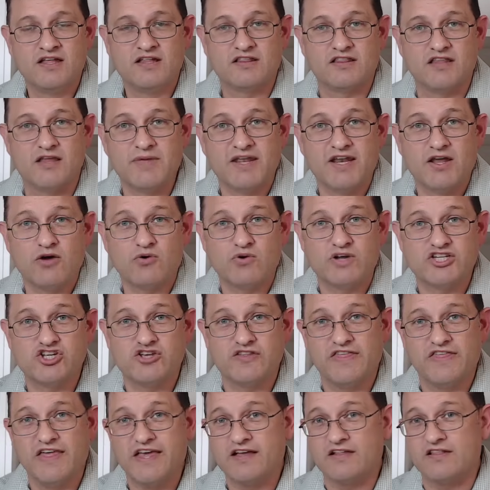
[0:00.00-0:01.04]
let me know what
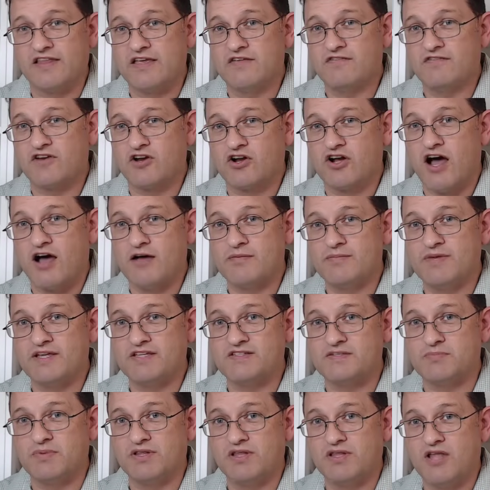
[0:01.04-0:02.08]
you think. Leave your
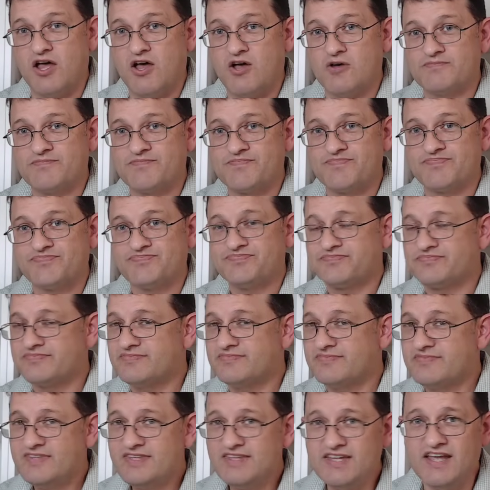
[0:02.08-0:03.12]
comments below.
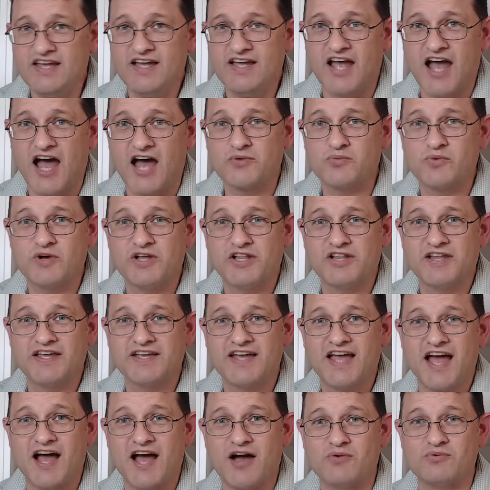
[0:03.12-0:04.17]
God
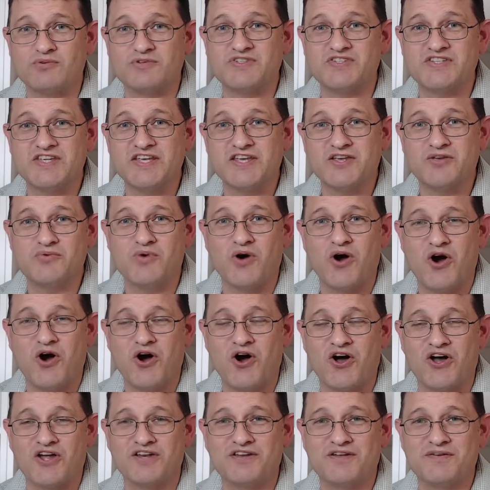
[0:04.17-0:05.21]
willing, I will see you
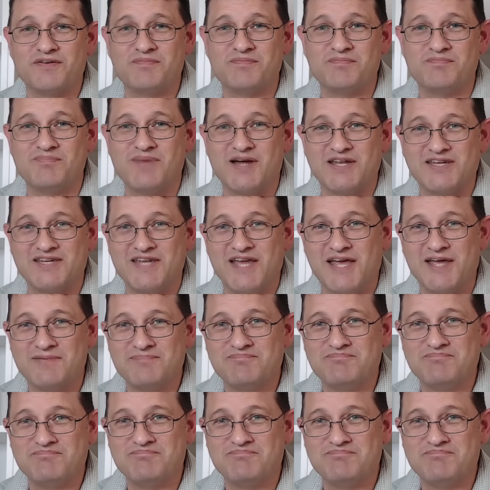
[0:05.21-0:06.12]
on Monday.